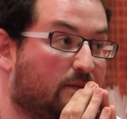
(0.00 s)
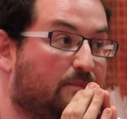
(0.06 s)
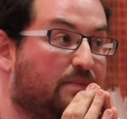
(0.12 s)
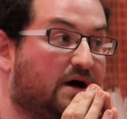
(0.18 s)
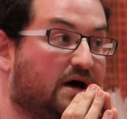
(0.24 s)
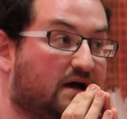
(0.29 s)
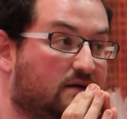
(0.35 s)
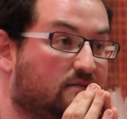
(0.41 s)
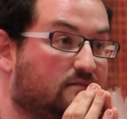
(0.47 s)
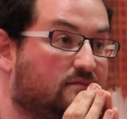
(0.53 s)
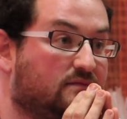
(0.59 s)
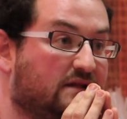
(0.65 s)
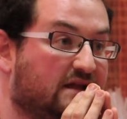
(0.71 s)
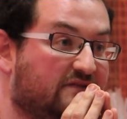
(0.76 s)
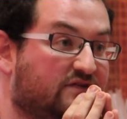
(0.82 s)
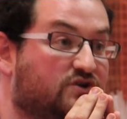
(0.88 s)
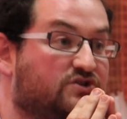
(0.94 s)
But
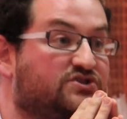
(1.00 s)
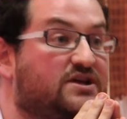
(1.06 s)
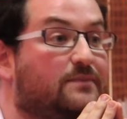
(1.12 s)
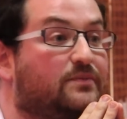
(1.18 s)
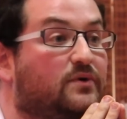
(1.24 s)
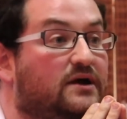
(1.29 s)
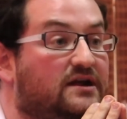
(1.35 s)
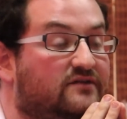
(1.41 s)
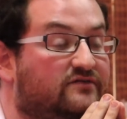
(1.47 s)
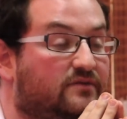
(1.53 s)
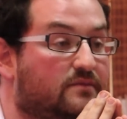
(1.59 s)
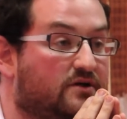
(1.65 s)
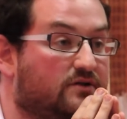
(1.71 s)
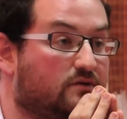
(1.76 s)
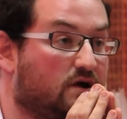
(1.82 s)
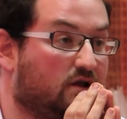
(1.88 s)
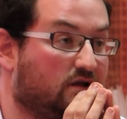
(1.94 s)
if they're separating from
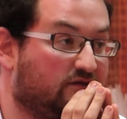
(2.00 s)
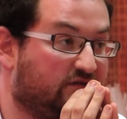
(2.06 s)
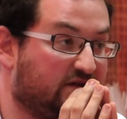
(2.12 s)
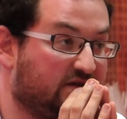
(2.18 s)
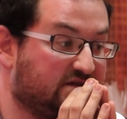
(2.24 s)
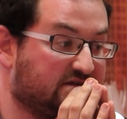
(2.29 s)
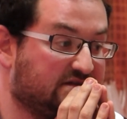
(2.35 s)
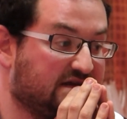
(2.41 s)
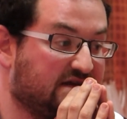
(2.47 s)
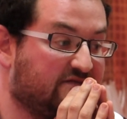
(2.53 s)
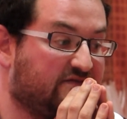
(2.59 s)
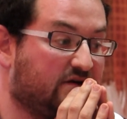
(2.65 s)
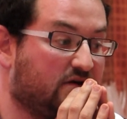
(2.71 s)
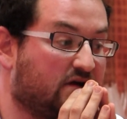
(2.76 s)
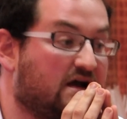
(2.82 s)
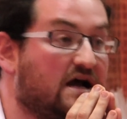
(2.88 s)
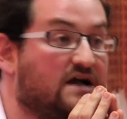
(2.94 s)
other elephants, if
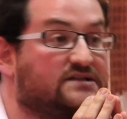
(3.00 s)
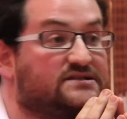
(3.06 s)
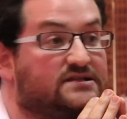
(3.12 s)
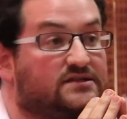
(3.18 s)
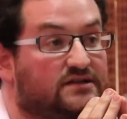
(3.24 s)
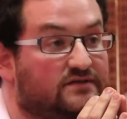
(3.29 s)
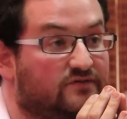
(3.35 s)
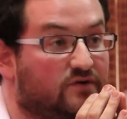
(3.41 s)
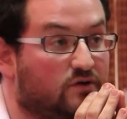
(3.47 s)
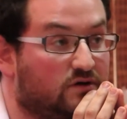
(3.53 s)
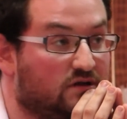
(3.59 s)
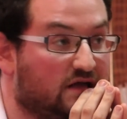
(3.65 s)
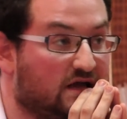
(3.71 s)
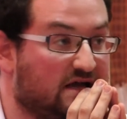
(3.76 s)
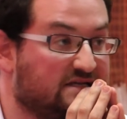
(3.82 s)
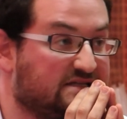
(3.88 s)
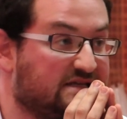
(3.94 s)
they're constantly
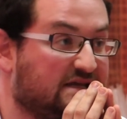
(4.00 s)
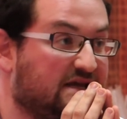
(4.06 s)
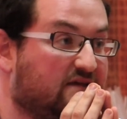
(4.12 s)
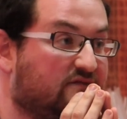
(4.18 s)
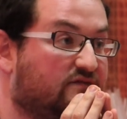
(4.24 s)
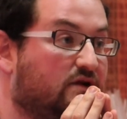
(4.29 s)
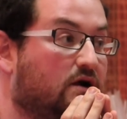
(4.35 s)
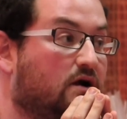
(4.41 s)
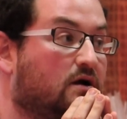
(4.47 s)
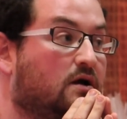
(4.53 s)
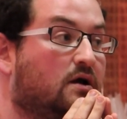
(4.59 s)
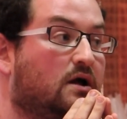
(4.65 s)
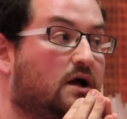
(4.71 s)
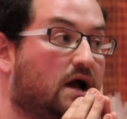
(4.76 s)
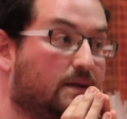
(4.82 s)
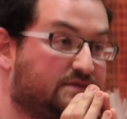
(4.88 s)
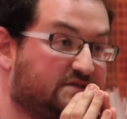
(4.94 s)
vocalizing, if they're
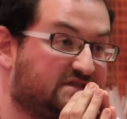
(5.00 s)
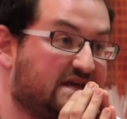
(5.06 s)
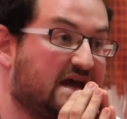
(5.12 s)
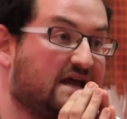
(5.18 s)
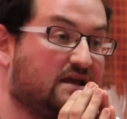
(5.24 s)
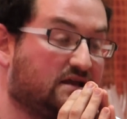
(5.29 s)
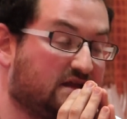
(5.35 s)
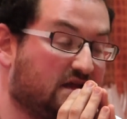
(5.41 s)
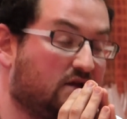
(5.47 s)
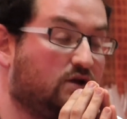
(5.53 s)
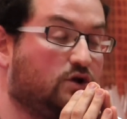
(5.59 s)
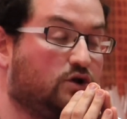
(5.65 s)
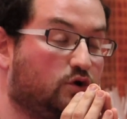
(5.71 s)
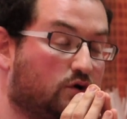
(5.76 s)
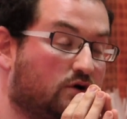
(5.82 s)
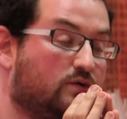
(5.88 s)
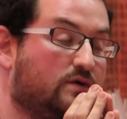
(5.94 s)
upset, then
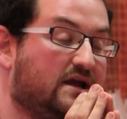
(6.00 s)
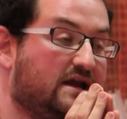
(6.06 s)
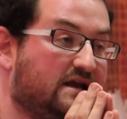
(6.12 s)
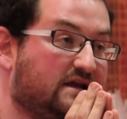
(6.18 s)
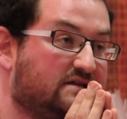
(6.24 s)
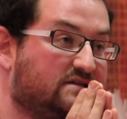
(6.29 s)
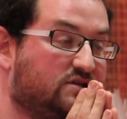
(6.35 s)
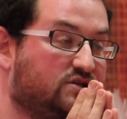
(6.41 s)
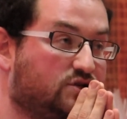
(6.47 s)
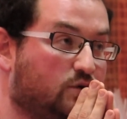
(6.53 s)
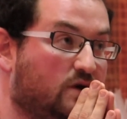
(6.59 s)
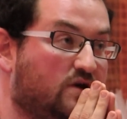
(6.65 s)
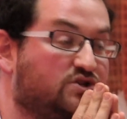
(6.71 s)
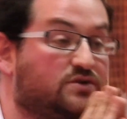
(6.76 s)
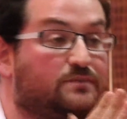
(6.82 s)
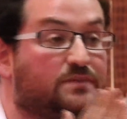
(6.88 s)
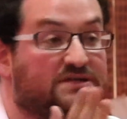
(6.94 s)
you're creating a
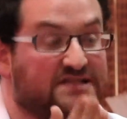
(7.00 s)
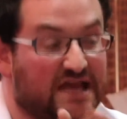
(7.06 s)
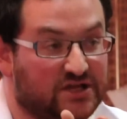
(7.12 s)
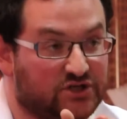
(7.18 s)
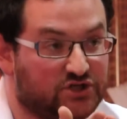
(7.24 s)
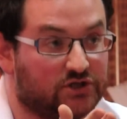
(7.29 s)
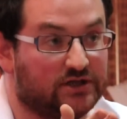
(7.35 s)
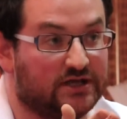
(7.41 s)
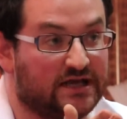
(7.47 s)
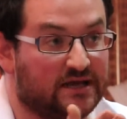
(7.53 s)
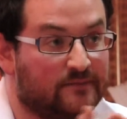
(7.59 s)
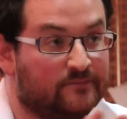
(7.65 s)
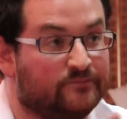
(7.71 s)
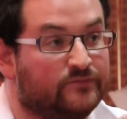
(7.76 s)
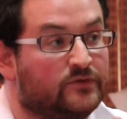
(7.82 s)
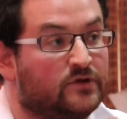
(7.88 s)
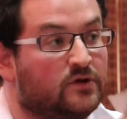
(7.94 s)
situation potentially
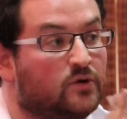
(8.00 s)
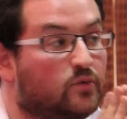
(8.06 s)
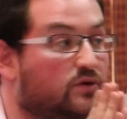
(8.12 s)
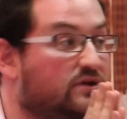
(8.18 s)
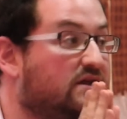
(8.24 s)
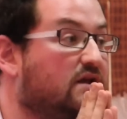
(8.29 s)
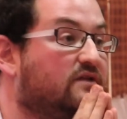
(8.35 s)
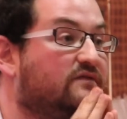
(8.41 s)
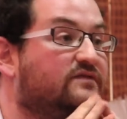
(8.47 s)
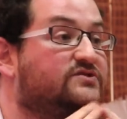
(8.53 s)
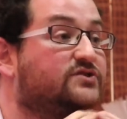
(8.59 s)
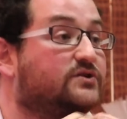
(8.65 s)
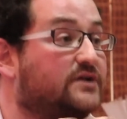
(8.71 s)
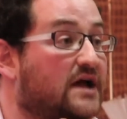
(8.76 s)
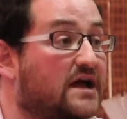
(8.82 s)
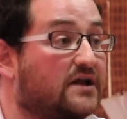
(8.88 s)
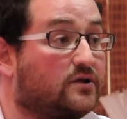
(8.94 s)
where the elephants
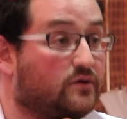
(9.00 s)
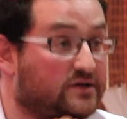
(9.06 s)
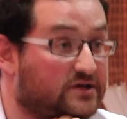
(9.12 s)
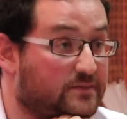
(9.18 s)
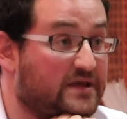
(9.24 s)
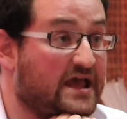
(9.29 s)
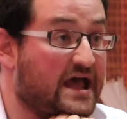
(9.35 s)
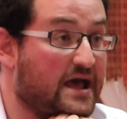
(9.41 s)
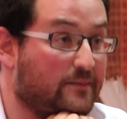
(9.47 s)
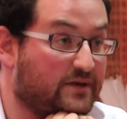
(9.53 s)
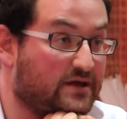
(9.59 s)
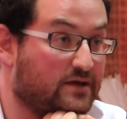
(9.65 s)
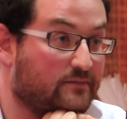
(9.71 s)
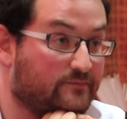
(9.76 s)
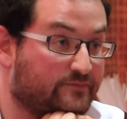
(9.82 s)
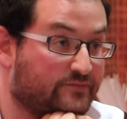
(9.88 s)
are not going to be happy.